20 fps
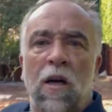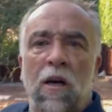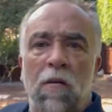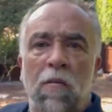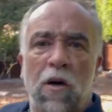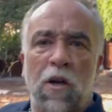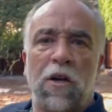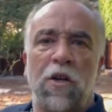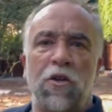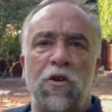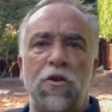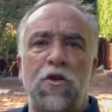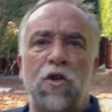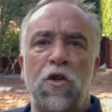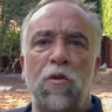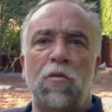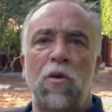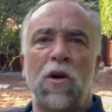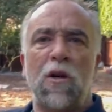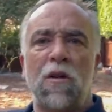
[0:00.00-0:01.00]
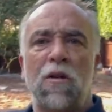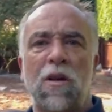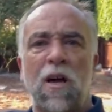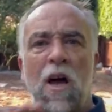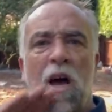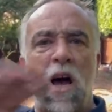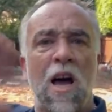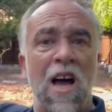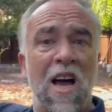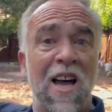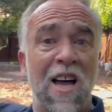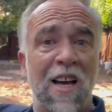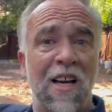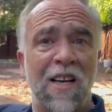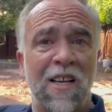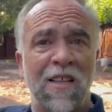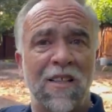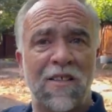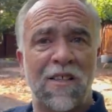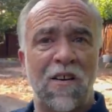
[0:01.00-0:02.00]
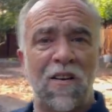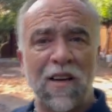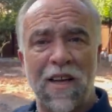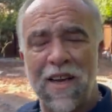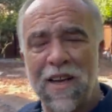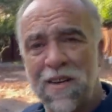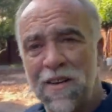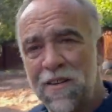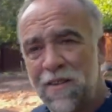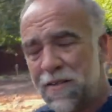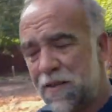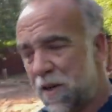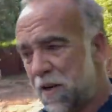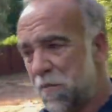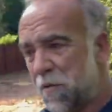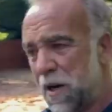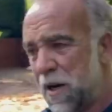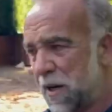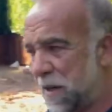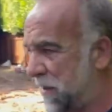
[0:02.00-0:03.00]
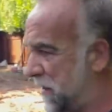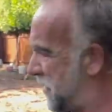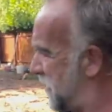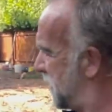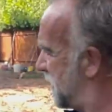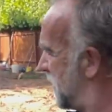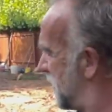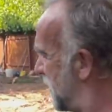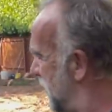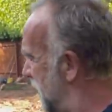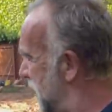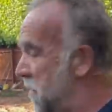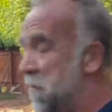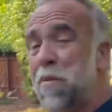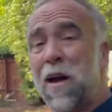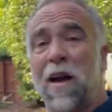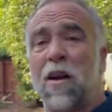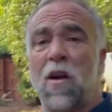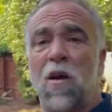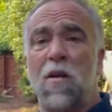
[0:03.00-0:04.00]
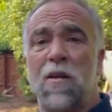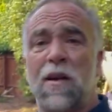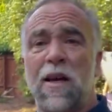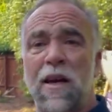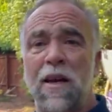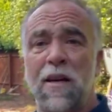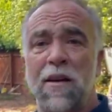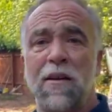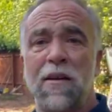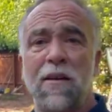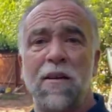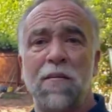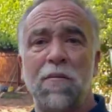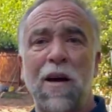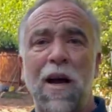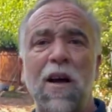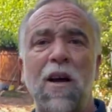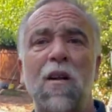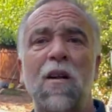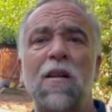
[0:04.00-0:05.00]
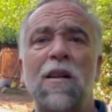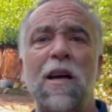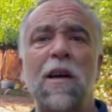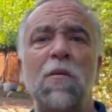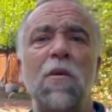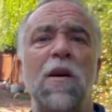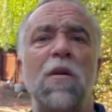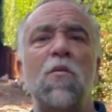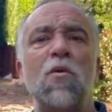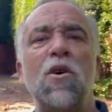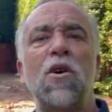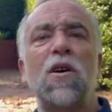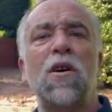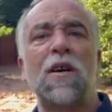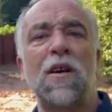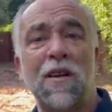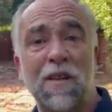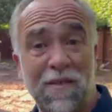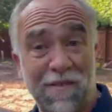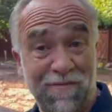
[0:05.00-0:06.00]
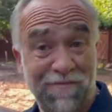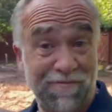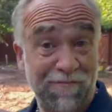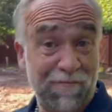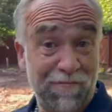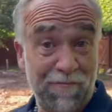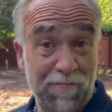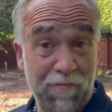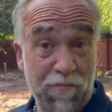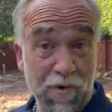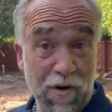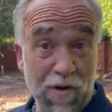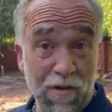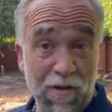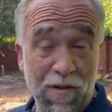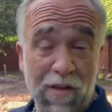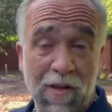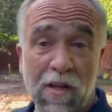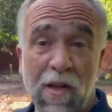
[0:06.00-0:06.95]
Well, in YouTube world, Scott again, tidy bricks. Bank holiday when in work. Brill.